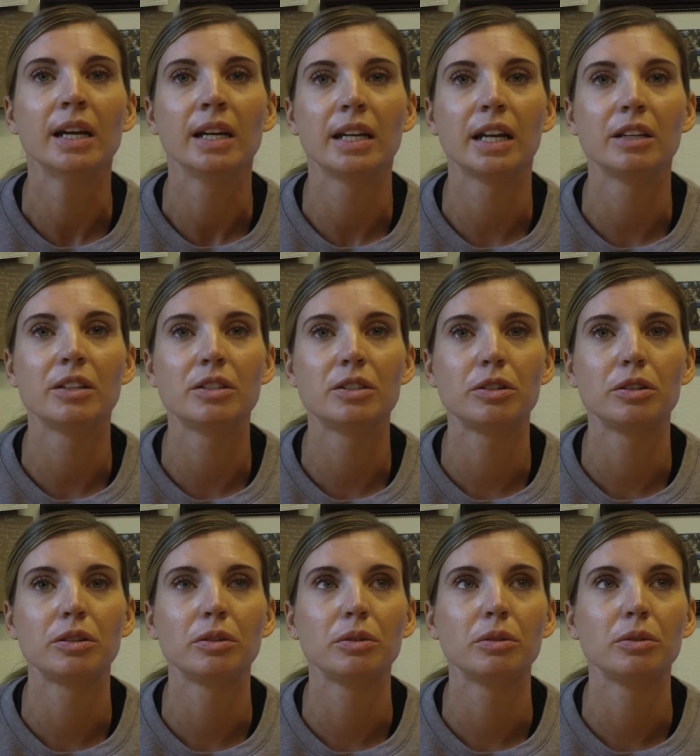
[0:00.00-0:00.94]
get
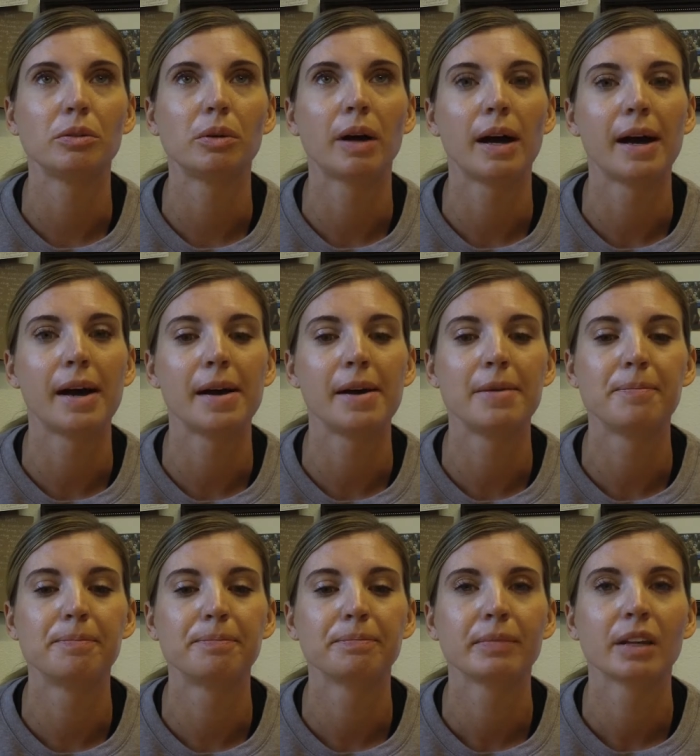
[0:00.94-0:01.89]
to
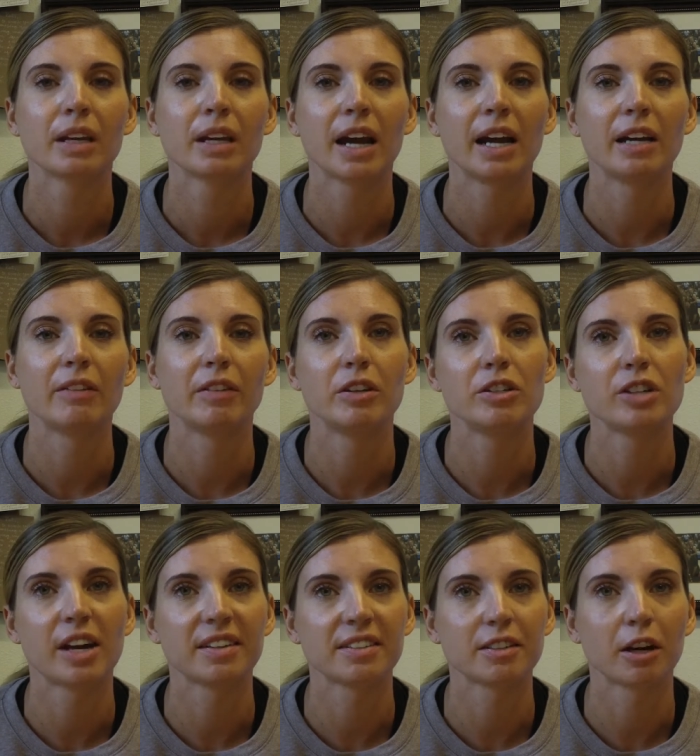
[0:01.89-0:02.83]
kind of
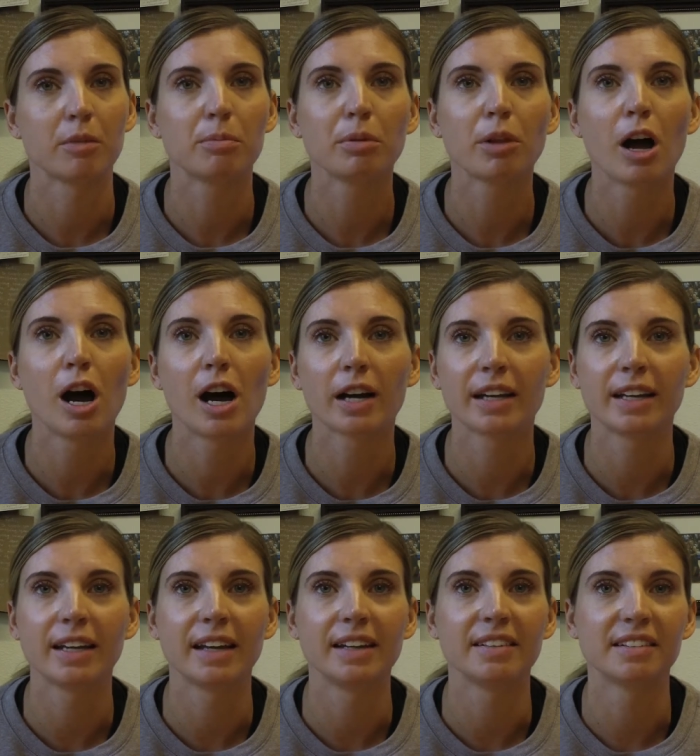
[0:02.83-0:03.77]
adjust our block
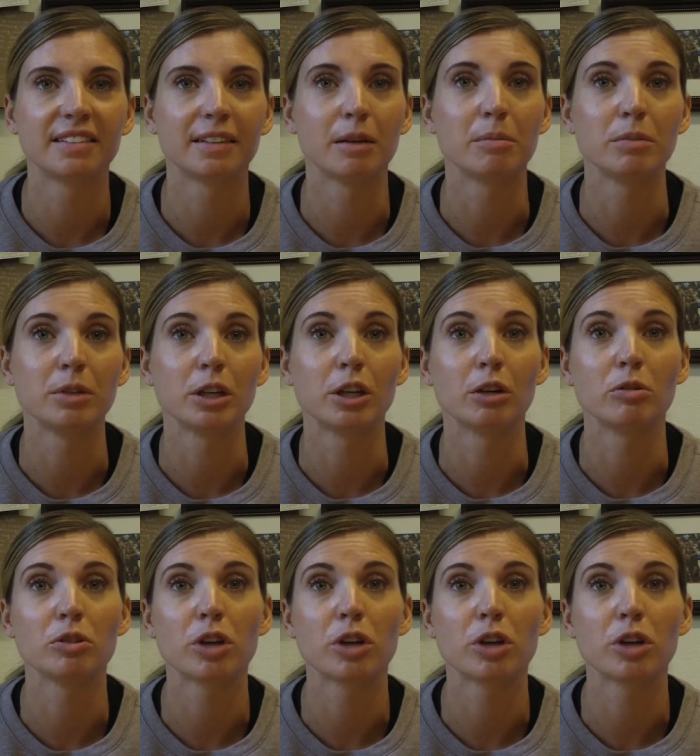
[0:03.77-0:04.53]
against some, you know,